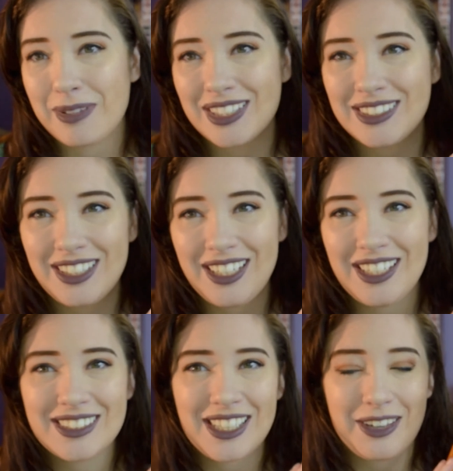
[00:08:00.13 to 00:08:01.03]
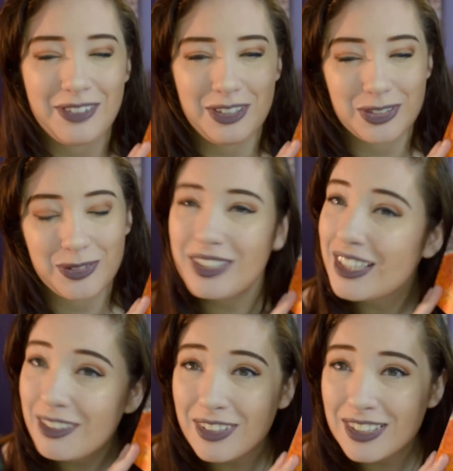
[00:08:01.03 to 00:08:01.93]
the series if you just want
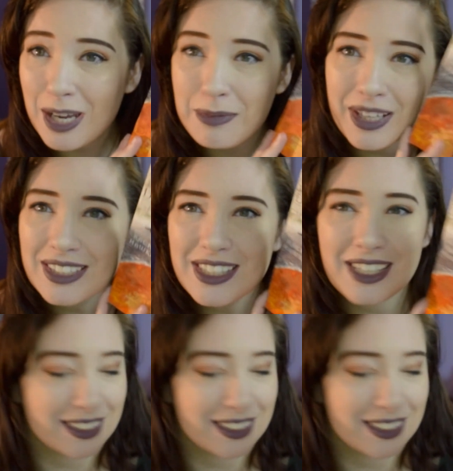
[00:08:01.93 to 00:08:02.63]
like a fun time, like I said.